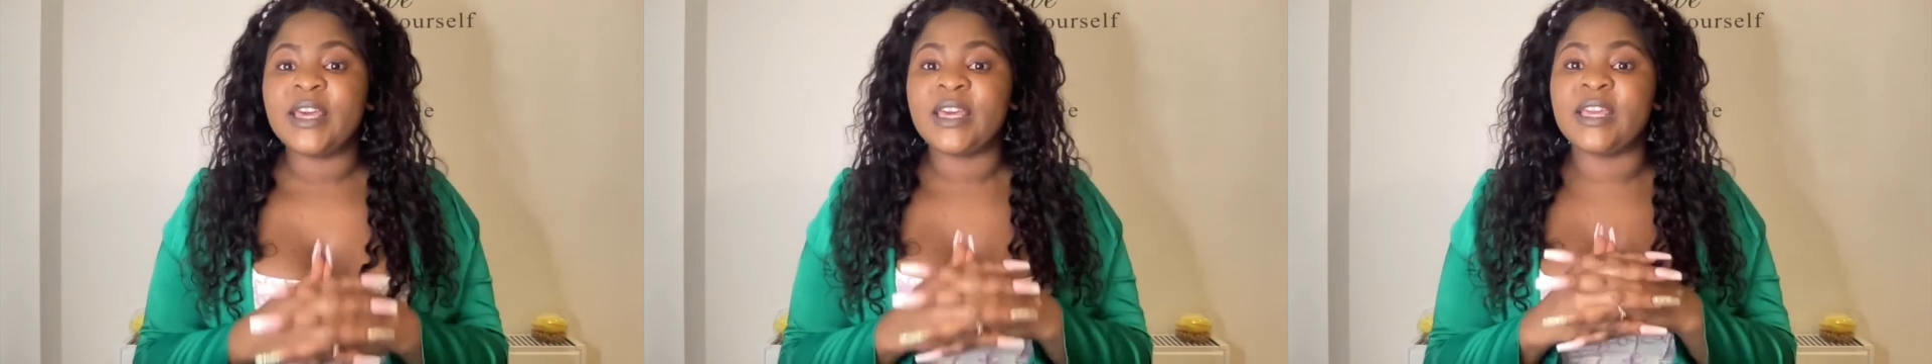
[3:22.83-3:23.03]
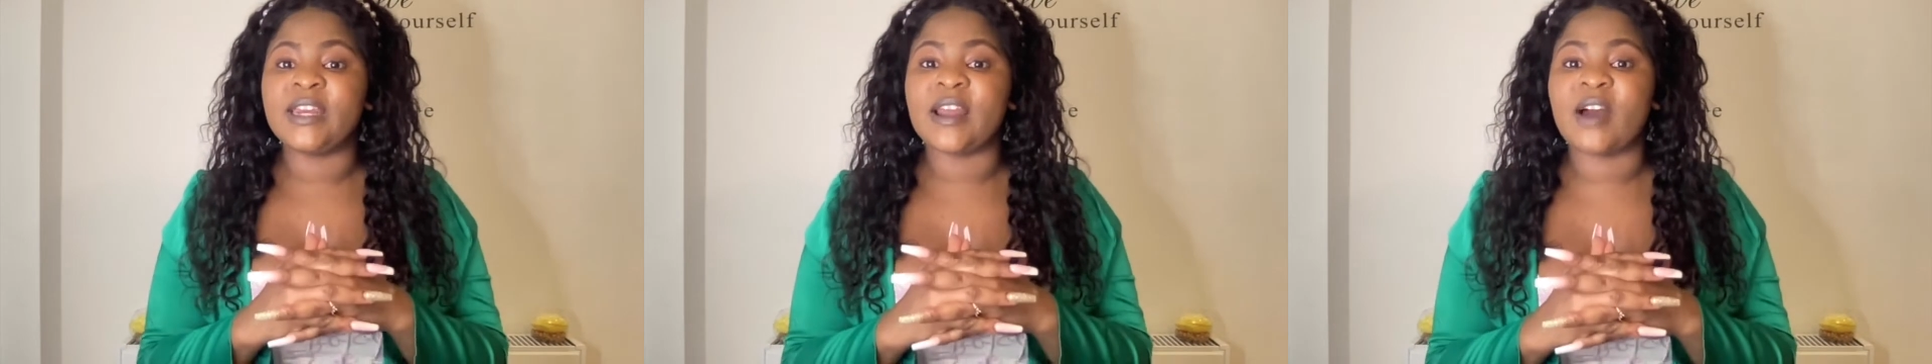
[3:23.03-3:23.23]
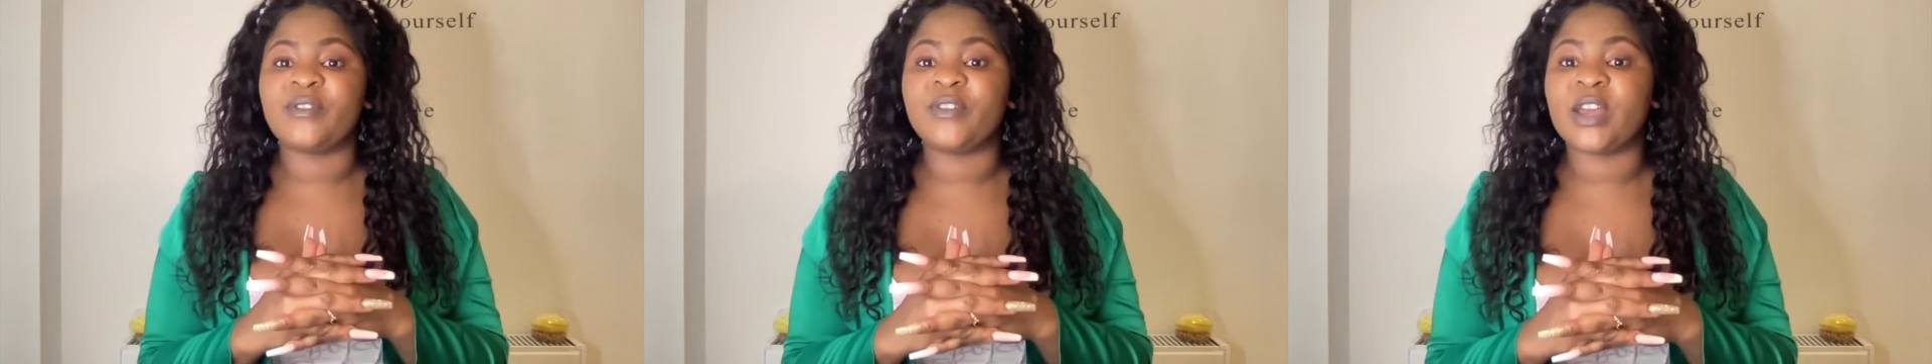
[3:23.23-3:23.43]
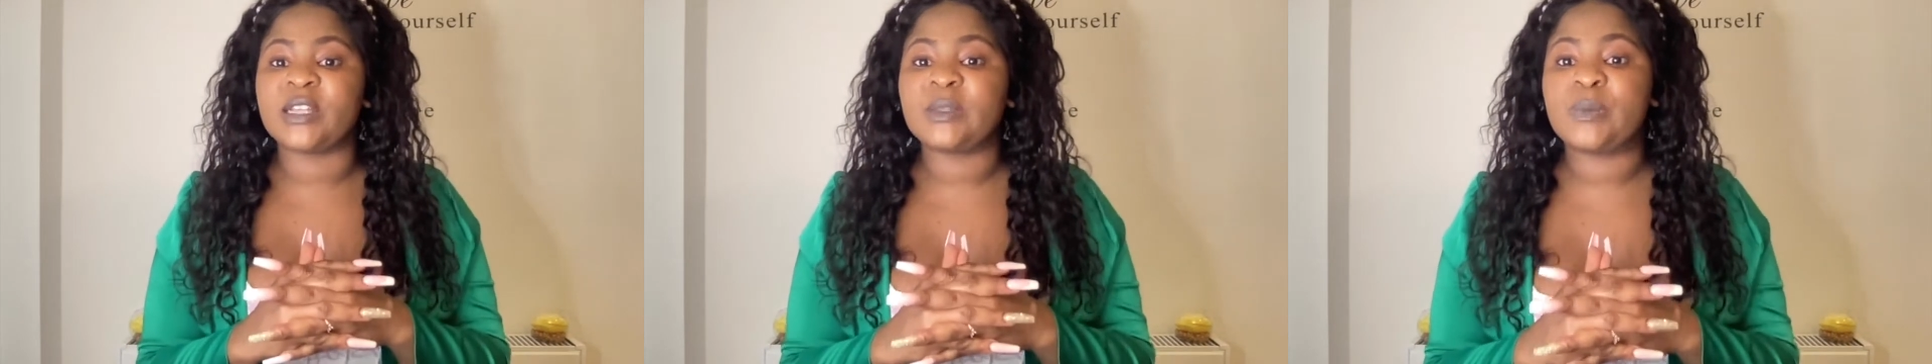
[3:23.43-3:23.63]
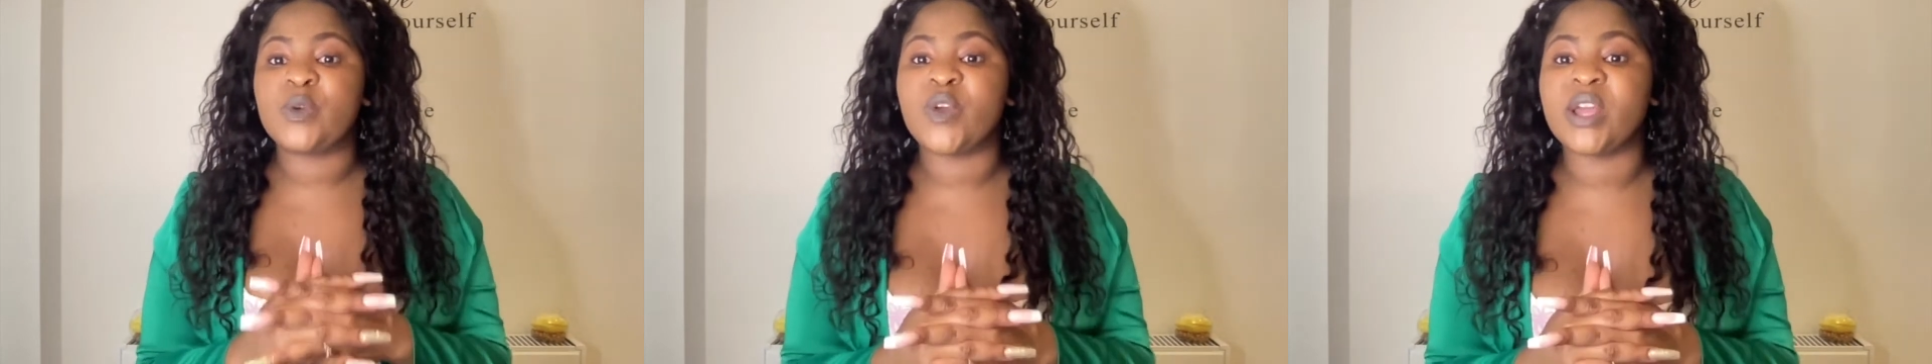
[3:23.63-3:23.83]
enough
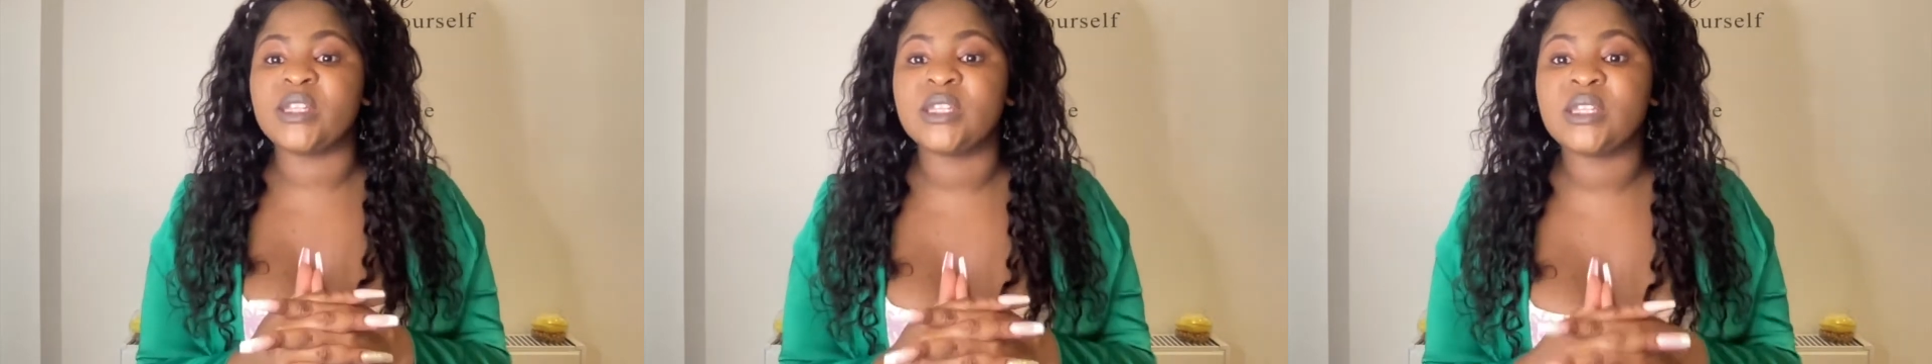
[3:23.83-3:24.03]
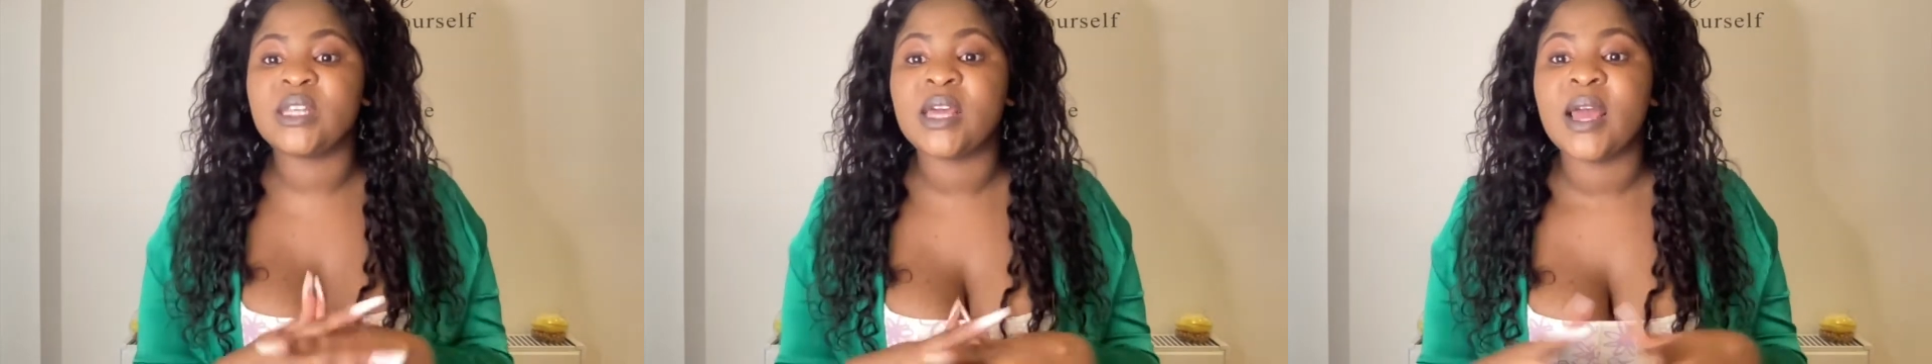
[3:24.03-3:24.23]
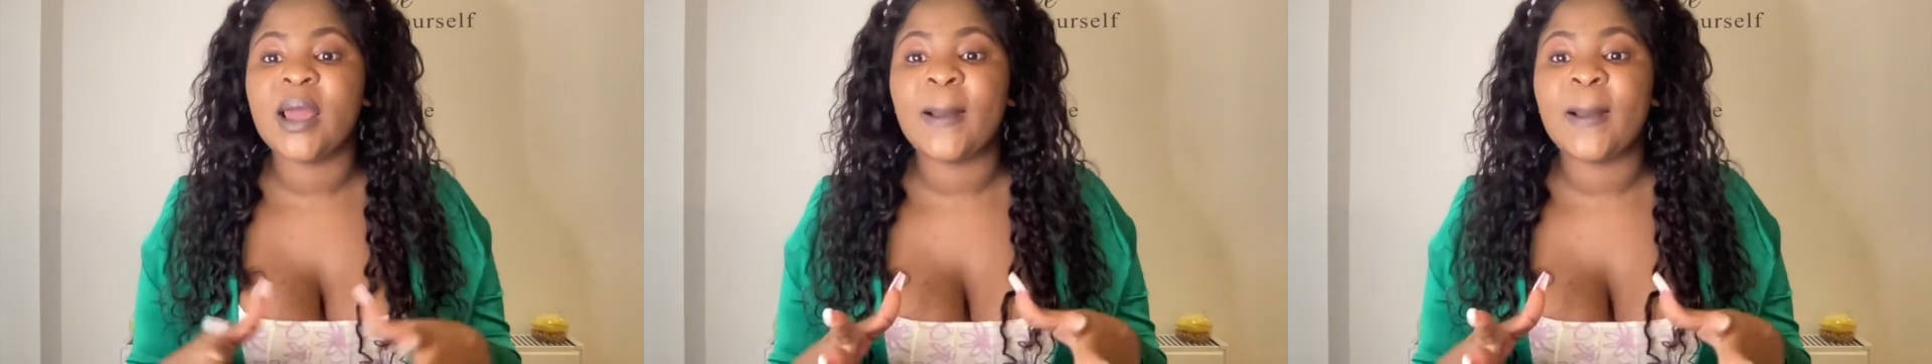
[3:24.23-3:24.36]
experienced